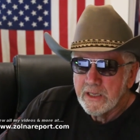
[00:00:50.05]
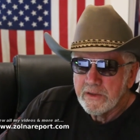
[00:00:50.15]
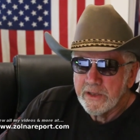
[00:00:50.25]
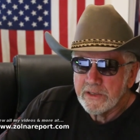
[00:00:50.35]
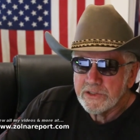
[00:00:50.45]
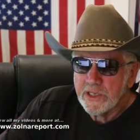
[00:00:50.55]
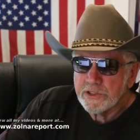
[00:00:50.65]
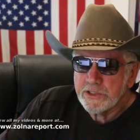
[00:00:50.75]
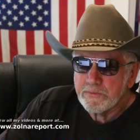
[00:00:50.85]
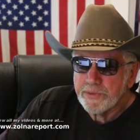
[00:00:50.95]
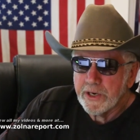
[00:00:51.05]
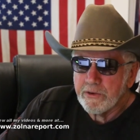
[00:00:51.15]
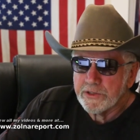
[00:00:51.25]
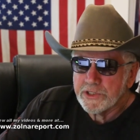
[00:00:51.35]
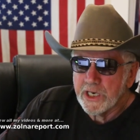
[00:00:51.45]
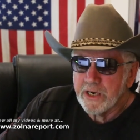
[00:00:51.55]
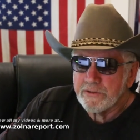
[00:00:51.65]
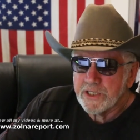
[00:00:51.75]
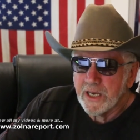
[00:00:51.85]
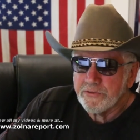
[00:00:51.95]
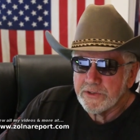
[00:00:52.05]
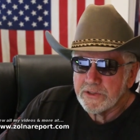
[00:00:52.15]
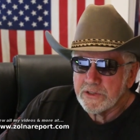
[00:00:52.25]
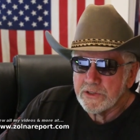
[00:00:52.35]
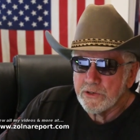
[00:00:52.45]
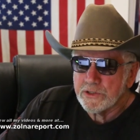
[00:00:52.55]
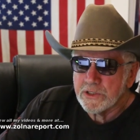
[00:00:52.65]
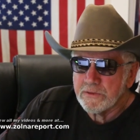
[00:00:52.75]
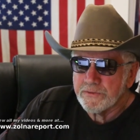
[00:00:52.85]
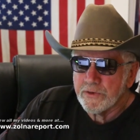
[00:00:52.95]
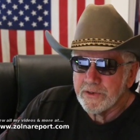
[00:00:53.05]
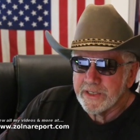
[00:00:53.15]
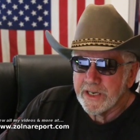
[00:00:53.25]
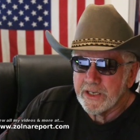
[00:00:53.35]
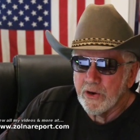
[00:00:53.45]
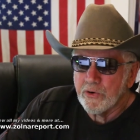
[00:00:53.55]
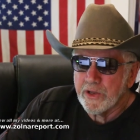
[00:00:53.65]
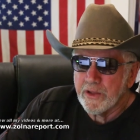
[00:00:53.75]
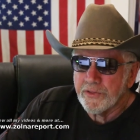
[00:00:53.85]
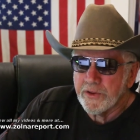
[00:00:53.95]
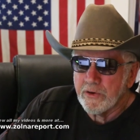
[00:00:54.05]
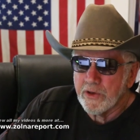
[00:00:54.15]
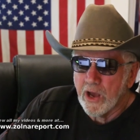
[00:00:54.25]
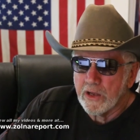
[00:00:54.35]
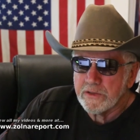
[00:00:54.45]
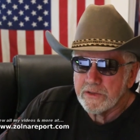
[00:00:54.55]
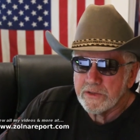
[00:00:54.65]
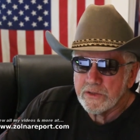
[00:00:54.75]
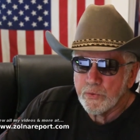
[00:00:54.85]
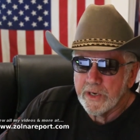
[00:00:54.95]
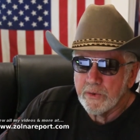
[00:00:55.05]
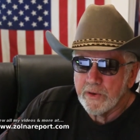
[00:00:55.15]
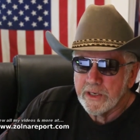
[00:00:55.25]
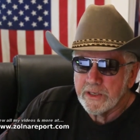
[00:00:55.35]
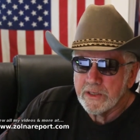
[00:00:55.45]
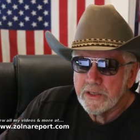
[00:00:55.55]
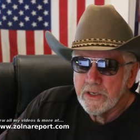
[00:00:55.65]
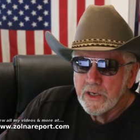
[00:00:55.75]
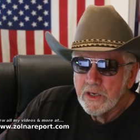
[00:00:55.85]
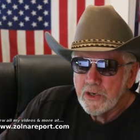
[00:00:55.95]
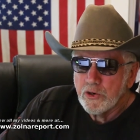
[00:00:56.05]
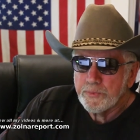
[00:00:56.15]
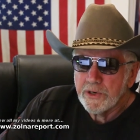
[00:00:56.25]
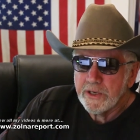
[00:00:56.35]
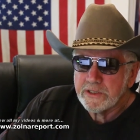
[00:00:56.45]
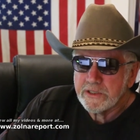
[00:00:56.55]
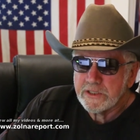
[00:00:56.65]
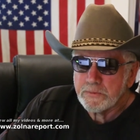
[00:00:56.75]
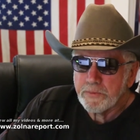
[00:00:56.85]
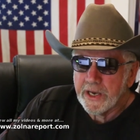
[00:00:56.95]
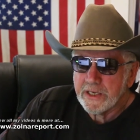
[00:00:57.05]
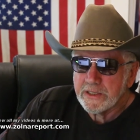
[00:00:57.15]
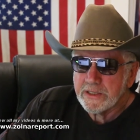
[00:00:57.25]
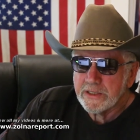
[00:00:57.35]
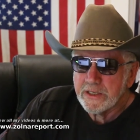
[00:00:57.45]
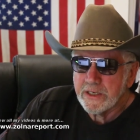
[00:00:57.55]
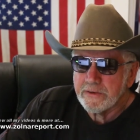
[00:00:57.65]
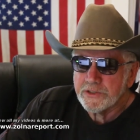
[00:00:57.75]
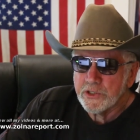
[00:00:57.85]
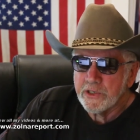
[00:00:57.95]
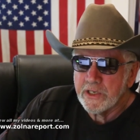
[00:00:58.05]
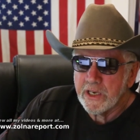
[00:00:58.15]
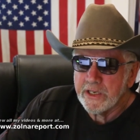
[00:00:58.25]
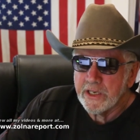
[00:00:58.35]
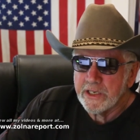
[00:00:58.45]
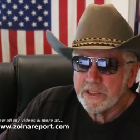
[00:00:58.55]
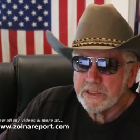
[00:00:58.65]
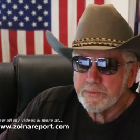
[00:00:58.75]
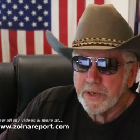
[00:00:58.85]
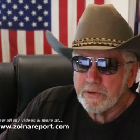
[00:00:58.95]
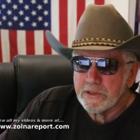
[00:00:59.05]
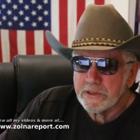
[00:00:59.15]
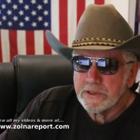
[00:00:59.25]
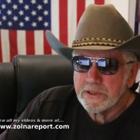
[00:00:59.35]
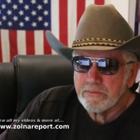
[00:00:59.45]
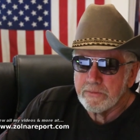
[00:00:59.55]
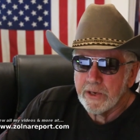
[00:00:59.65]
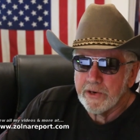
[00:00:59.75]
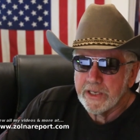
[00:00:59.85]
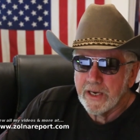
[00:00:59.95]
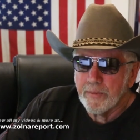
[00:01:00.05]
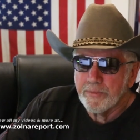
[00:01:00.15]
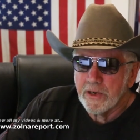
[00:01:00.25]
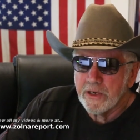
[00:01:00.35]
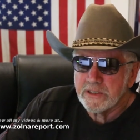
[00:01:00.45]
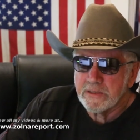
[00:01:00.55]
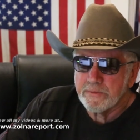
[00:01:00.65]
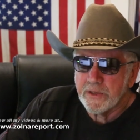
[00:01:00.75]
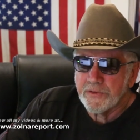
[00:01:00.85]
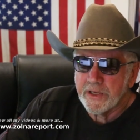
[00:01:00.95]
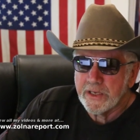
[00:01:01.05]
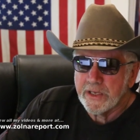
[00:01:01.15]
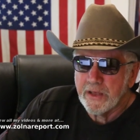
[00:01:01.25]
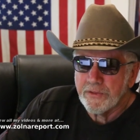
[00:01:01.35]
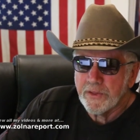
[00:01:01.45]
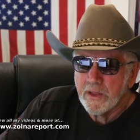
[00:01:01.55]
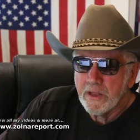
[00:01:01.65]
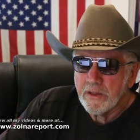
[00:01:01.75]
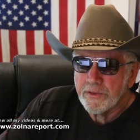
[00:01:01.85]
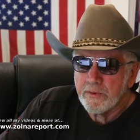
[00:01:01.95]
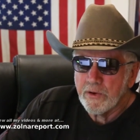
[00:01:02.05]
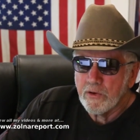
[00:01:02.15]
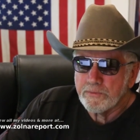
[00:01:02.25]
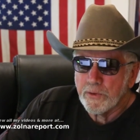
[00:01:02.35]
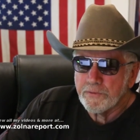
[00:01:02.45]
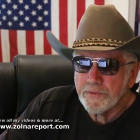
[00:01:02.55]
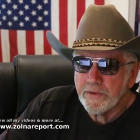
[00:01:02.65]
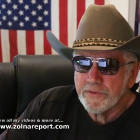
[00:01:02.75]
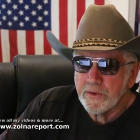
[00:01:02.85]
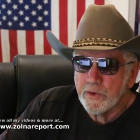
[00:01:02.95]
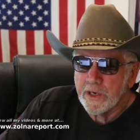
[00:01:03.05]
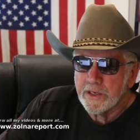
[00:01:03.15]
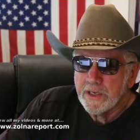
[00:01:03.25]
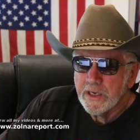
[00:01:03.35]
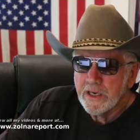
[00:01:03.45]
The Ascension Parish Sheriff's Office is searching for Dakota Theriot, 21, who police suspect of shooting and killing his parents, married couple Elizabeth and Keith Theriot, both 51,